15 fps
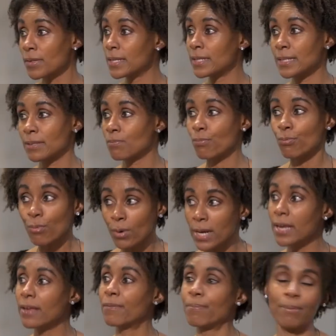these
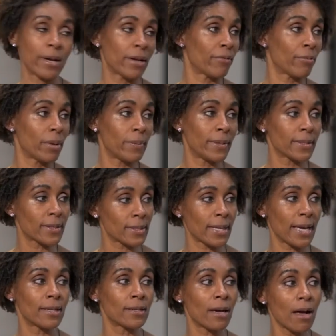brave, brave women
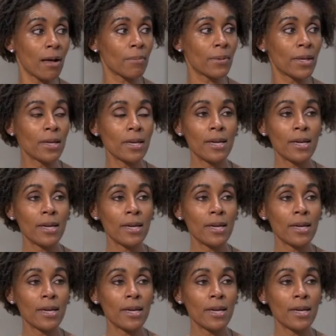stand up.